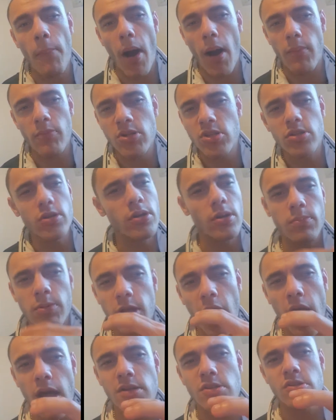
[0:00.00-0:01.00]
but I'm just gonna
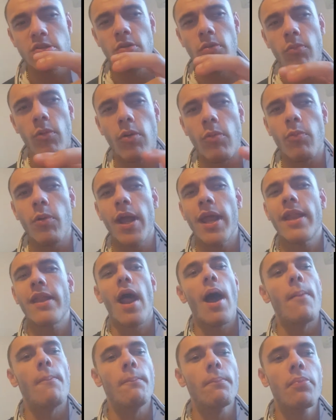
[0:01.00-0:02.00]
cut to what we
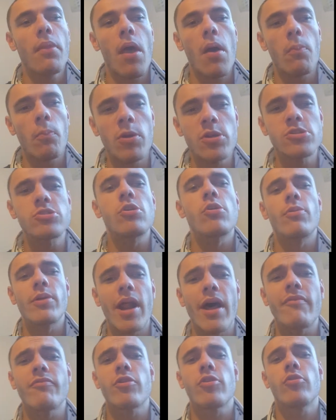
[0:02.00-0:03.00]
done. We scored
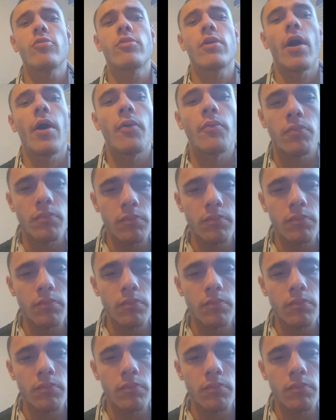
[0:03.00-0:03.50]
another good